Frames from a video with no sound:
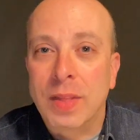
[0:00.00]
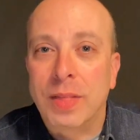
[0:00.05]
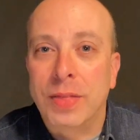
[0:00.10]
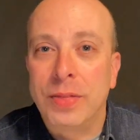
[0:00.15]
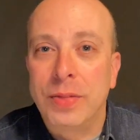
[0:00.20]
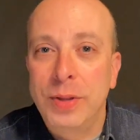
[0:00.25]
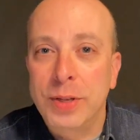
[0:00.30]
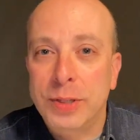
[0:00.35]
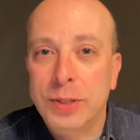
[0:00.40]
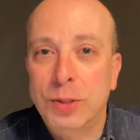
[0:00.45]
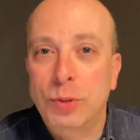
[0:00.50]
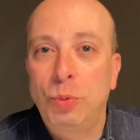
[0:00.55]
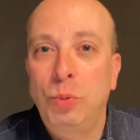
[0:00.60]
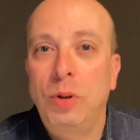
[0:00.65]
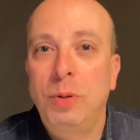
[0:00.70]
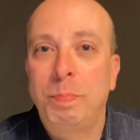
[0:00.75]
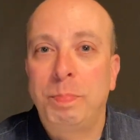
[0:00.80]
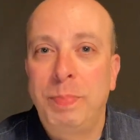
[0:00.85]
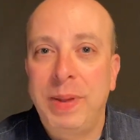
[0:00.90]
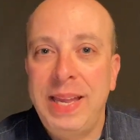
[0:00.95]
this
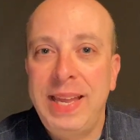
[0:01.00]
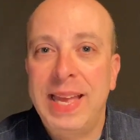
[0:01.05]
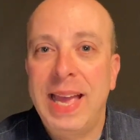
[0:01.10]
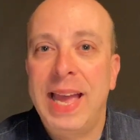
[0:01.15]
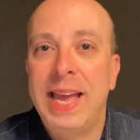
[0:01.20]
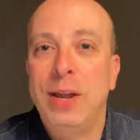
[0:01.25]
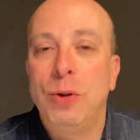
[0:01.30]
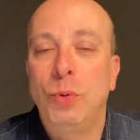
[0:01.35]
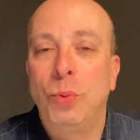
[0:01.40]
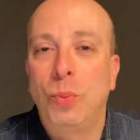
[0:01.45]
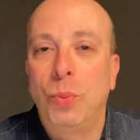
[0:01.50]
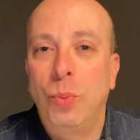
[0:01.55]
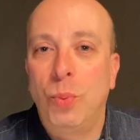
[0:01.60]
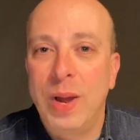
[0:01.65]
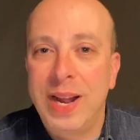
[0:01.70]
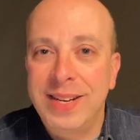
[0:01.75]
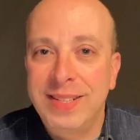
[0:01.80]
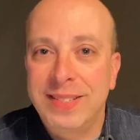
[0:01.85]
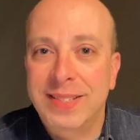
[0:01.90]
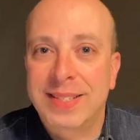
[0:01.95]
will be a
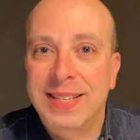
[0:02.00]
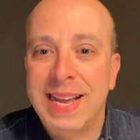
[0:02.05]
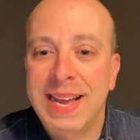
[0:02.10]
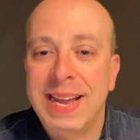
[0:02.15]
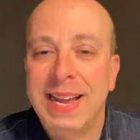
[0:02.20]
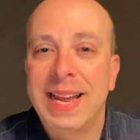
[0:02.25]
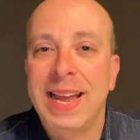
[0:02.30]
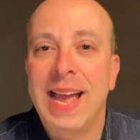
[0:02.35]
Wednesday